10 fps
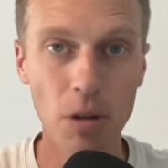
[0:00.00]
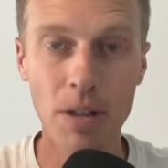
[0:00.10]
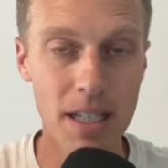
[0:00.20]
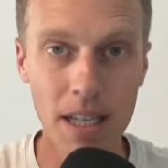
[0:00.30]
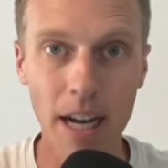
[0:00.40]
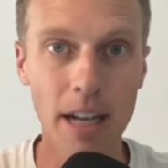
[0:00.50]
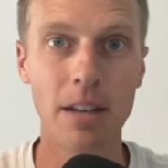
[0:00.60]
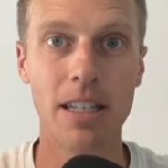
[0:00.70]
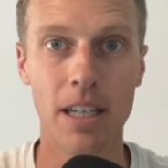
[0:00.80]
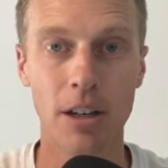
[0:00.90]
design
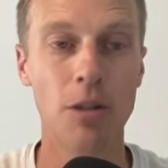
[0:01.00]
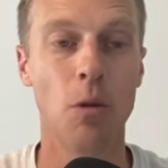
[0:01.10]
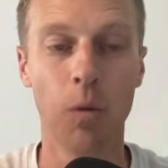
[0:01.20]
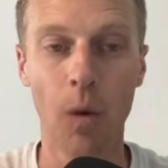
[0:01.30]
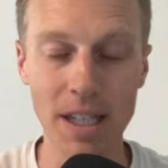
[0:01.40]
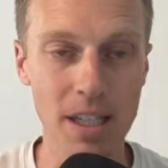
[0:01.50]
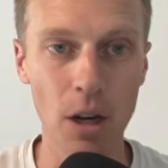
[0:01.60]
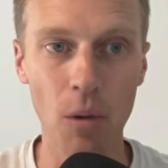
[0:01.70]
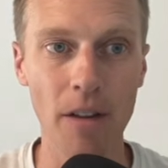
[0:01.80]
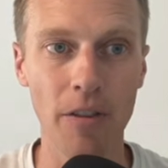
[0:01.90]
skills
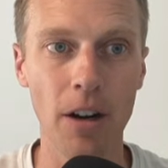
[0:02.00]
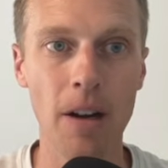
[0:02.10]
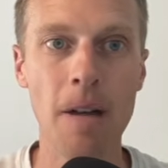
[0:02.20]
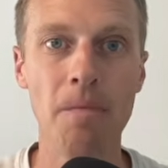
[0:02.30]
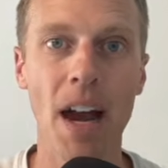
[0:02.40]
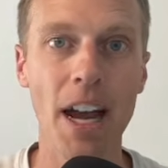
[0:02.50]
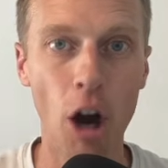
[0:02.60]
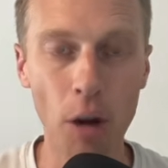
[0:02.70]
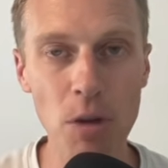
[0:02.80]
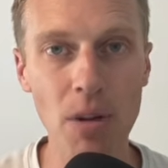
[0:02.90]
whatsoever, I
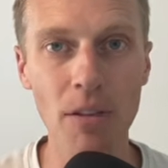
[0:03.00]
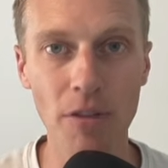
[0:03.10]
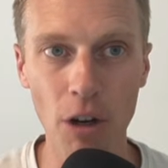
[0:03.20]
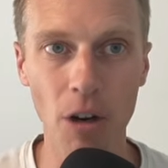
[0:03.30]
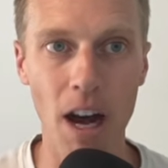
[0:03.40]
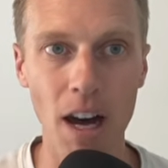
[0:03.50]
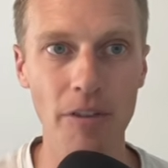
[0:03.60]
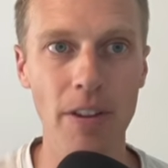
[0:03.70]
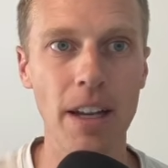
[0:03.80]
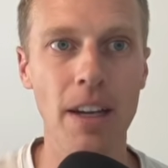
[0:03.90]
hope you can feel
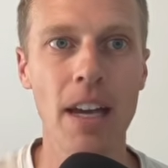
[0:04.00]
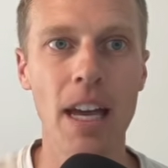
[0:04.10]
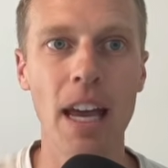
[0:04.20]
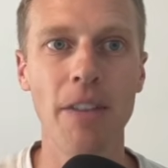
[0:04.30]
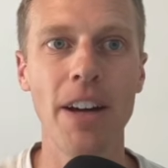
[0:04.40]
confident if I